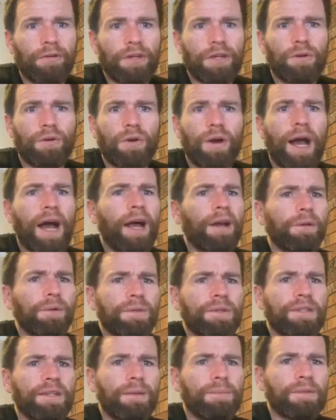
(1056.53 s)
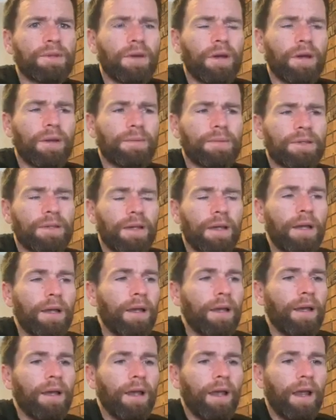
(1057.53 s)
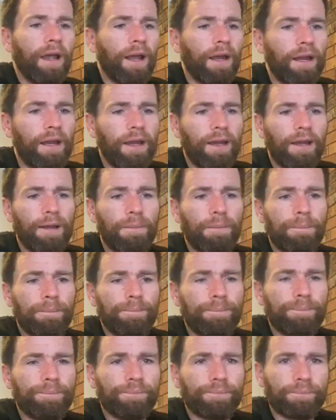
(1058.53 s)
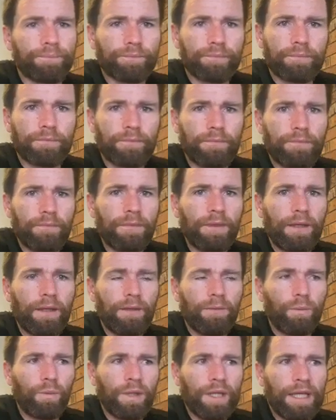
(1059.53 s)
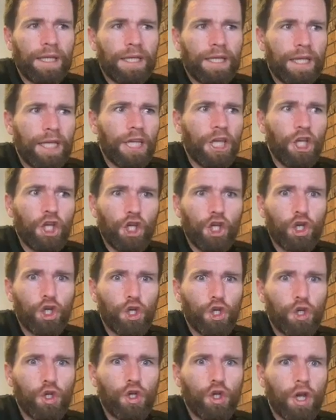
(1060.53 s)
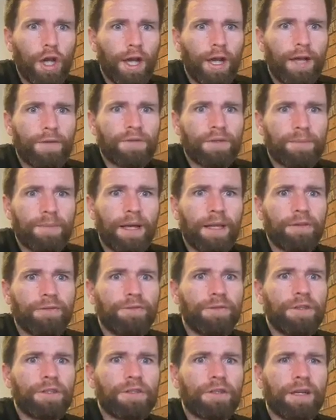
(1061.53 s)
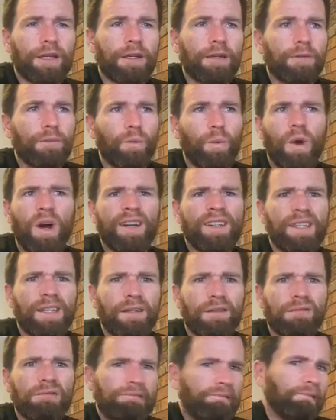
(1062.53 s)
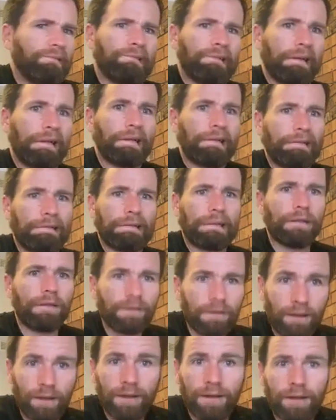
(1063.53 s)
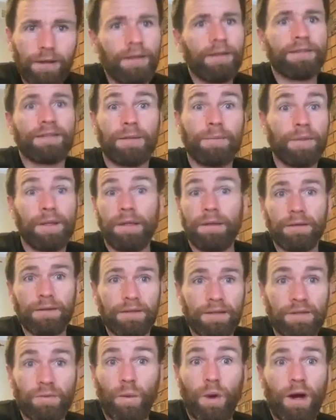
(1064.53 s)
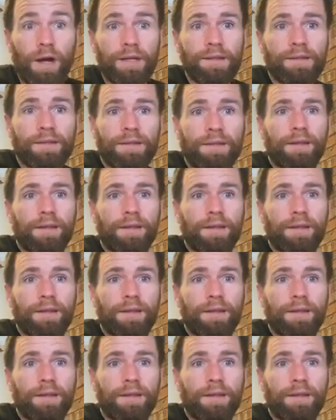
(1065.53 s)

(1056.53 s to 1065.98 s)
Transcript: or Arnold sometimes. And then we have some other fish like whiting or I don't know, something. It's white.